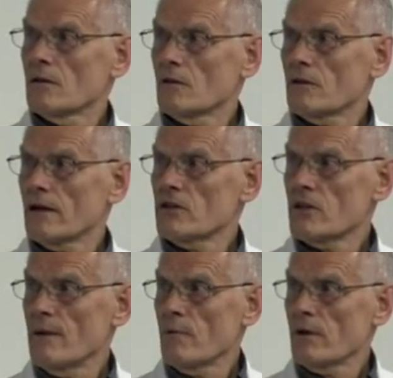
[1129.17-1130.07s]
Now the
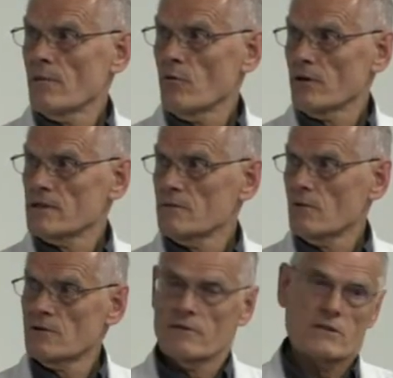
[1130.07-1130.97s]
IgM antibody is the
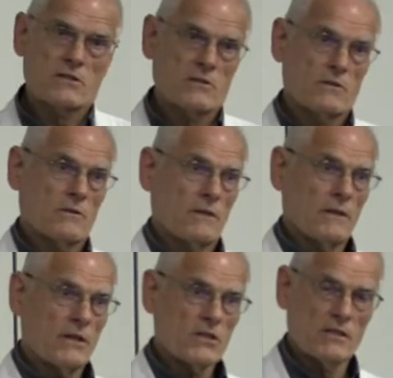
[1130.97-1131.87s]
one which
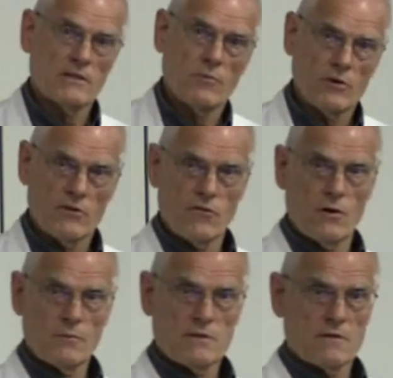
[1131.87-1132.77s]
initially the body
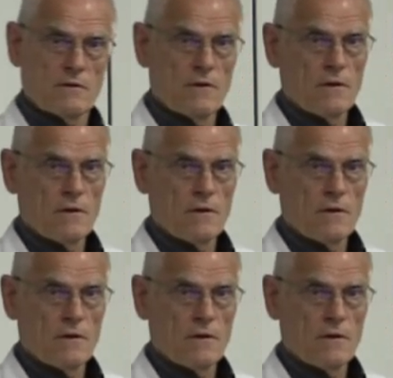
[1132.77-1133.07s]
forms